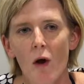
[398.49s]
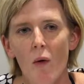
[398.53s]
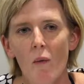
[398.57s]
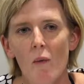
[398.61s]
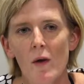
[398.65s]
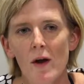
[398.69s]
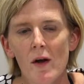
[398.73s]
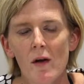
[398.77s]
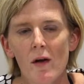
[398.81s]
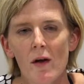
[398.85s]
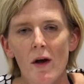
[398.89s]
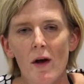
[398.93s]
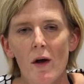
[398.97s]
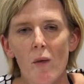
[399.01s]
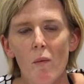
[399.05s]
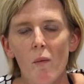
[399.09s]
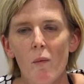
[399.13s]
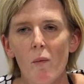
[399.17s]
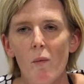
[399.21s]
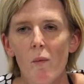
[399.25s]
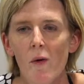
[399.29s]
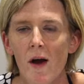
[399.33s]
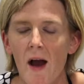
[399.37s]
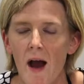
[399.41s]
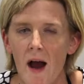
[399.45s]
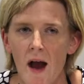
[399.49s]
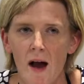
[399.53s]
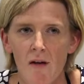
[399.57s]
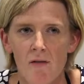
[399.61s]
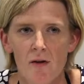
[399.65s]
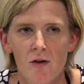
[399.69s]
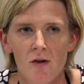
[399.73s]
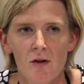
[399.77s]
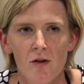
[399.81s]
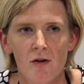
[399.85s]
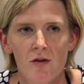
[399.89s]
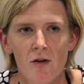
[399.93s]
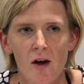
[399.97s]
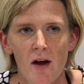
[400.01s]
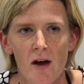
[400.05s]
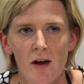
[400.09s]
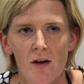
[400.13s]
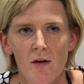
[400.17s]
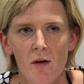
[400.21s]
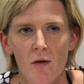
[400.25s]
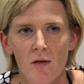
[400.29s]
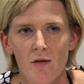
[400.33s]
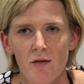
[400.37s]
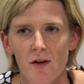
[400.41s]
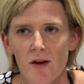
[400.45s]
we have a new
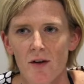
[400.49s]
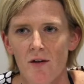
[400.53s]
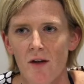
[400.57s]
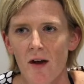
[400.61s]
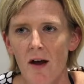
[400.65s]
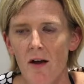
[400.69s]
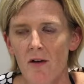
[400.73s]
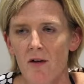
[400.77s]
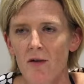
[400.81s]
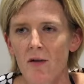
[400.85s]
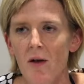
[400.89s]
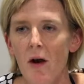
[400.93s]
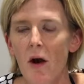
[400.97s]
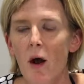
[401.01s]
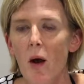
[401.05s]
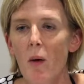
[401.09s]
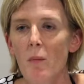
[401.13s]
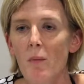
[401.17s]
diagnostic test,